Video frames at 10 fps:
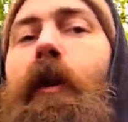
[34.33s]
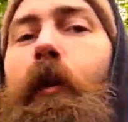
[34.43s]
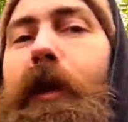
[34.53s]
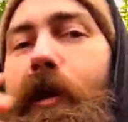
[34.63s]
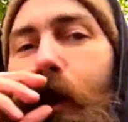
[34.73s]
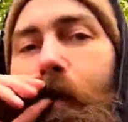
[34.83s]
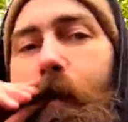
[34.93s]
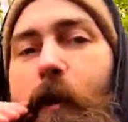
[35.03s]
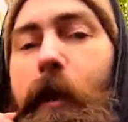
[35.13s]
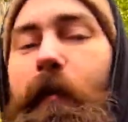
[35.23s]
What kind of a
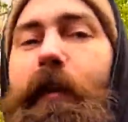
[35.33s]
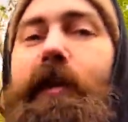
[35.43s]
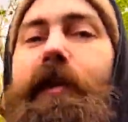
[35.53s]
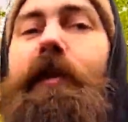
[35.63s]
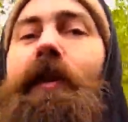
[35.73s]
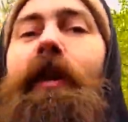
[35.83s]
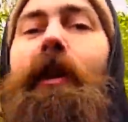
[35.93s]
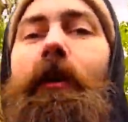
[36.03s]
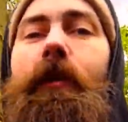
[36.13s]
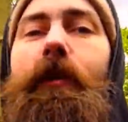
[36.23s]
compass
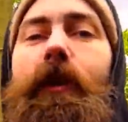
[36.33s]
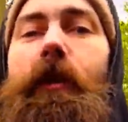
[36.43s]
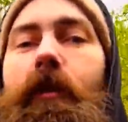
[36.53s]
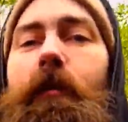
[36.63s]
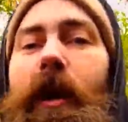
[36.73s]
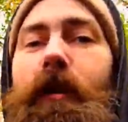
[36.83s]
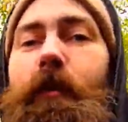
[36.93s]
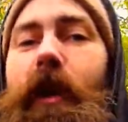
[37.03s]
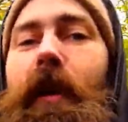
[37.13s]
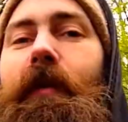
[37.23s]
do you think you might
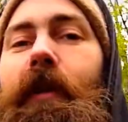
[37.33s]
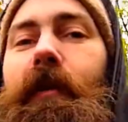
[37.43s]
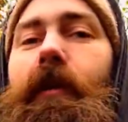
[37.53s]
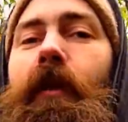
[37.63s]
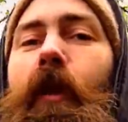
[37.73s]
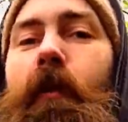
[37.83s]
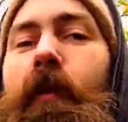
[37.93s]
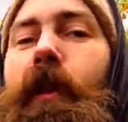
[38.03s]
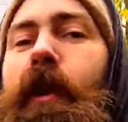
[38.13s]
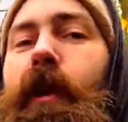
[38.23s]
be having over
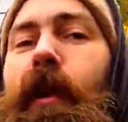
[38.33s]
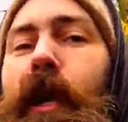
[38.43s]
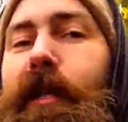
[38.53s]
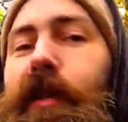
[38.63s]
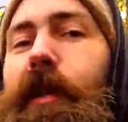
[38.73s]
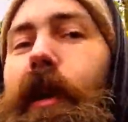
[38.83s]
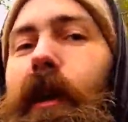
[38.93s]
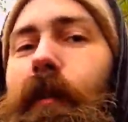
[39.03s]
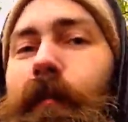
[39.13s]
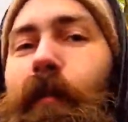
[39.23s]
there as an
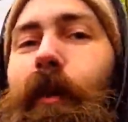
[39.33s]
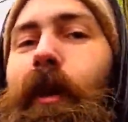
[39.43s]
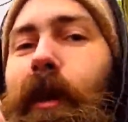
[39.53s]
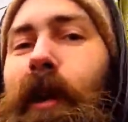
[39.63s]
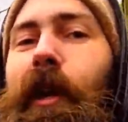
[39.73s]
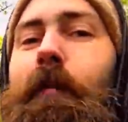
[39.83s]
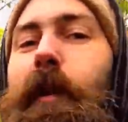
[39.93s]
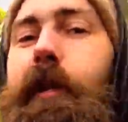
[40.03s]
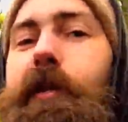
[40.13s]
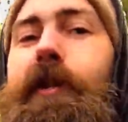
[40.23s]
uh,
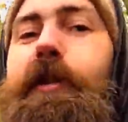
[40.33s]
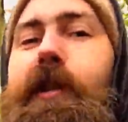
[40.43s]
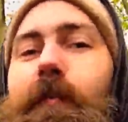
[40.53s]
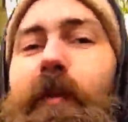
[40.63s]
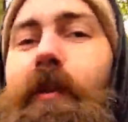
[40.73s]
inbuilt system?